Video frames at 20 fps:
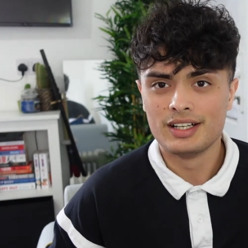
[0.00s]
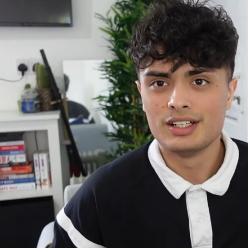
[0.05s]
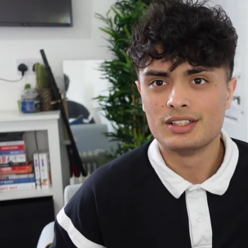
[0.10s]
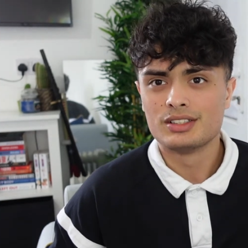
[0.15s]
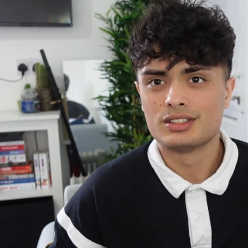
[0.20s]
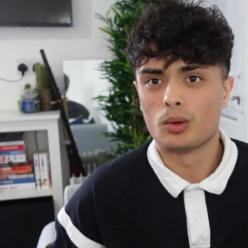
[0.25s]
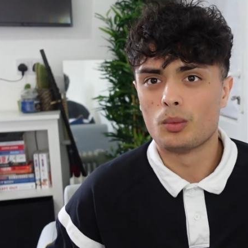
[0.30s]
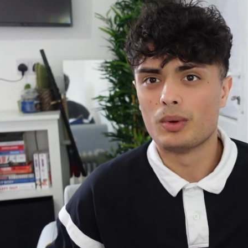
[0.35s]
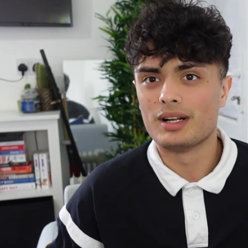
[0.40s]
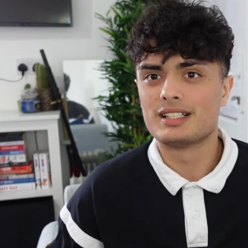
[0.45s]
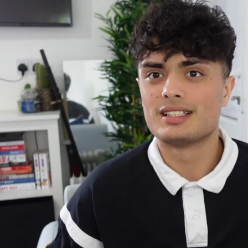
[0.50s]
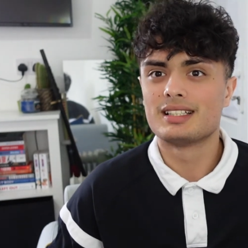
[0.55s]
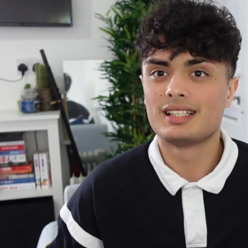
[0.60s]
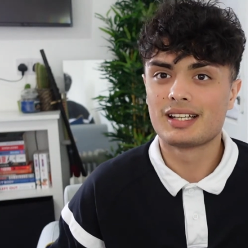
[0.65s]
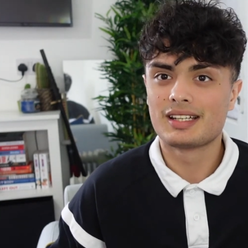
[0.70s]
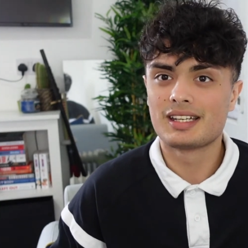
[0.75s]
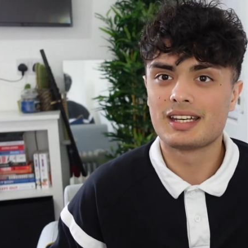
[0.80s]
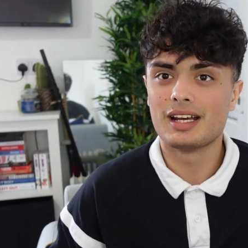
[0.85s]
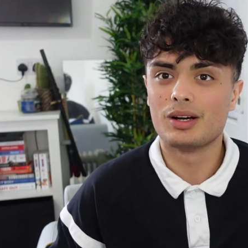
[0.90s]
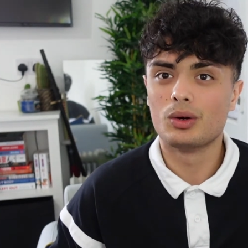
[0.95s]
So we're
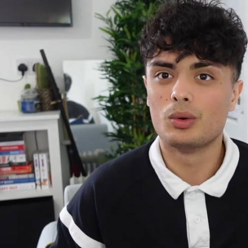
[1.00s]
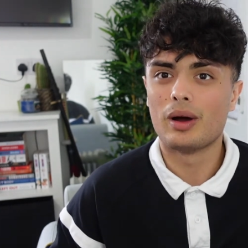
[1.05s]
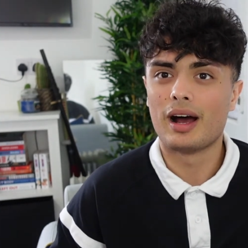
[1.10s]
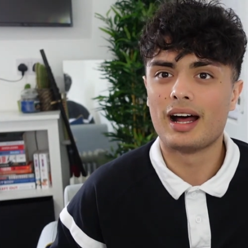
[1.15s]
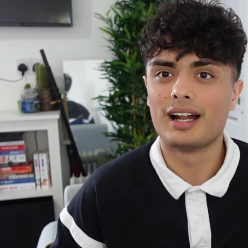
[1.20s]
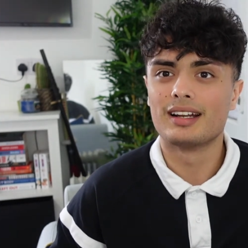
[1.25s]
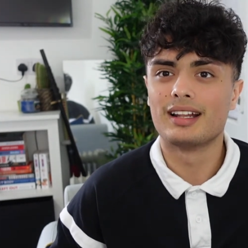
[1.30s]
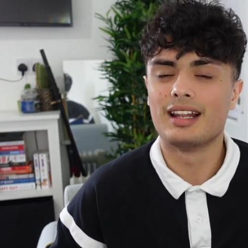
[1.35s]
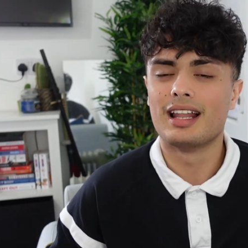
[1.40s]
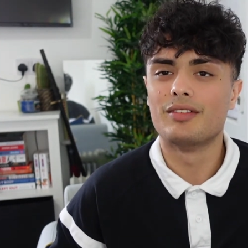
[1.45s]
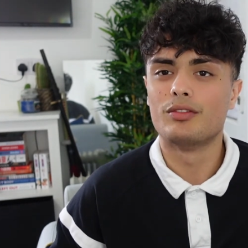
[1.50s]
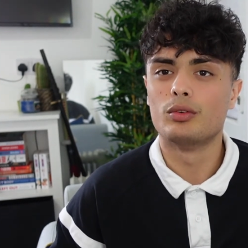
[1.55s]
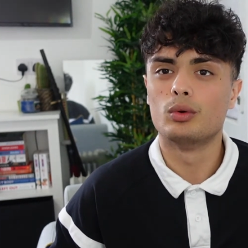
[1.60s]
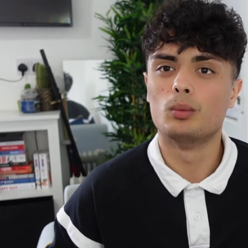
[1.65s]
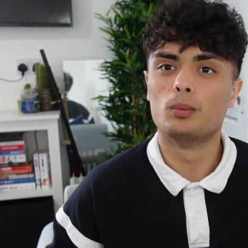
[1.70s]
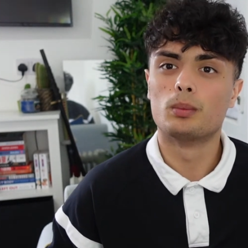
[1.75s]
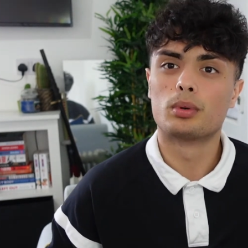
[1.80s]
still at the level